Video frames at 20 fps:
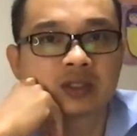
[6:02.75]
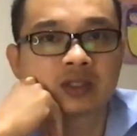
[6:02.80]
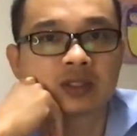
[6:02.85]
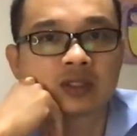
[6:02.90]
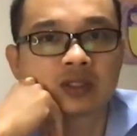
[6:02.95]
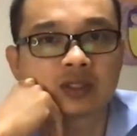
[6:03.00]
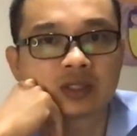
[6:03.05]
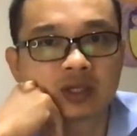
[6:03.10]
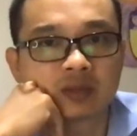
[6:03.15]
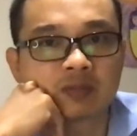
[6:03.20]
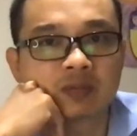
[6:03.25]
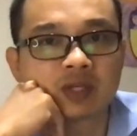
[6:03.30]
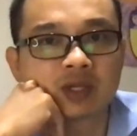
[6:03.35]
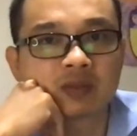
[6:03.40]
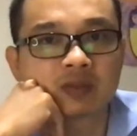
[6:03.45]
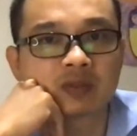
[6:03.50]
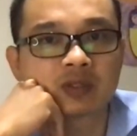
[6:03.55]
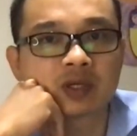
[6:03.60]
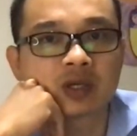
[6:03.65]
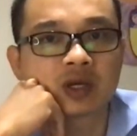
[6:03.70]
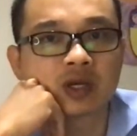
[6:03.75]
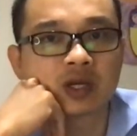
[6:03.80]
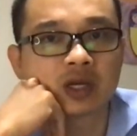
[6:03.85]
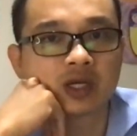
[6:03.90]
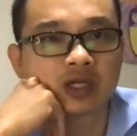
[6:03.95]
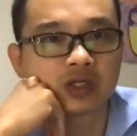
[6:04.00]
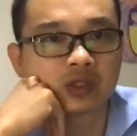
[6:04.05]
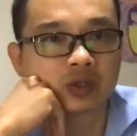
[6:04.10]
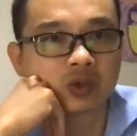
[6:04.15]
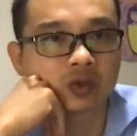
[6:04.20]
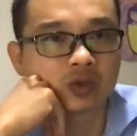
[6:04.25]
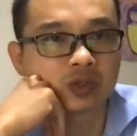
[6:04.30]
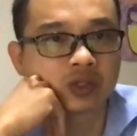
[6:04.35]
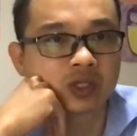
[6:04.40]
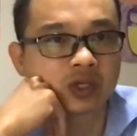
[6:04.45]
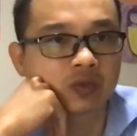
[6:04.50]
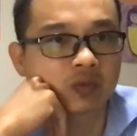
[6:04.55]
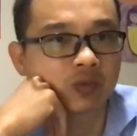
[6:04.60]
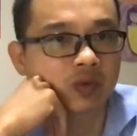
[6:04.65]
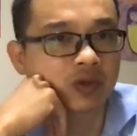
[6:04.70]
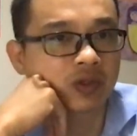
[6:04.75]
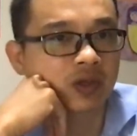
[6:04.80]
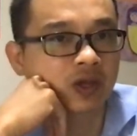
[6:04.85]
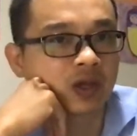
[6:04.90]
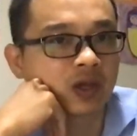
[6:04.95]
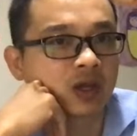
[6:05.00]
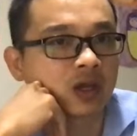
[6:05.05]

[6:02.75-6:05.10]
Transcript: symptoms associated with